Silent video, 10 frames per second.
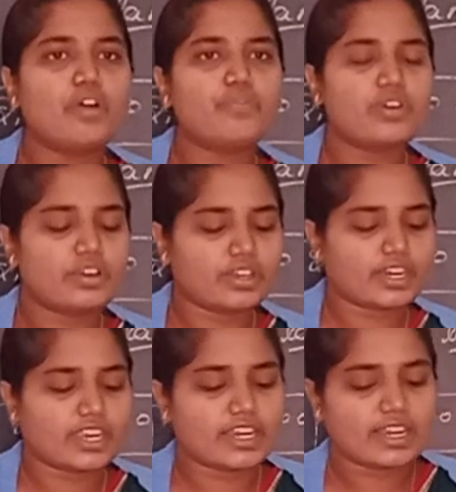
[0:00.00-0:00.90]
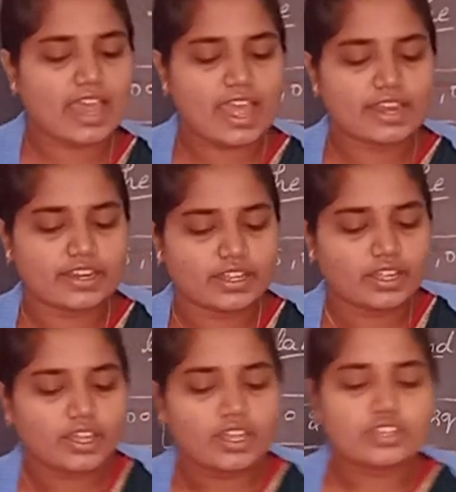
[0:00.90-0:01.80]
of Greenland.
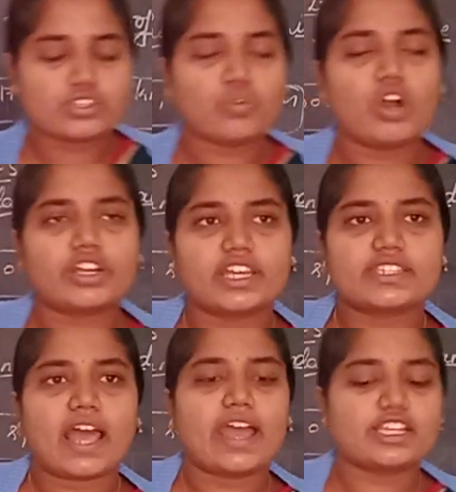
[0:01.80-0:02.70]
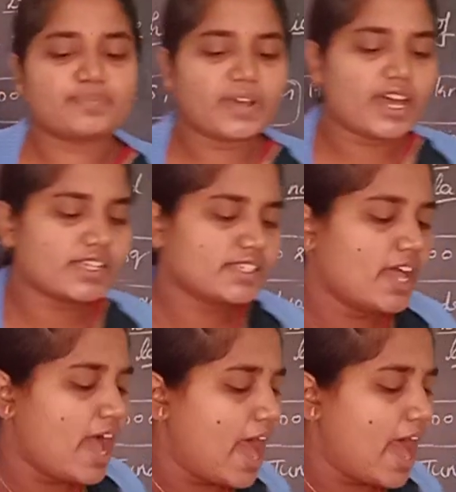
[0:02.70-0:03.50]
So what is icebergs?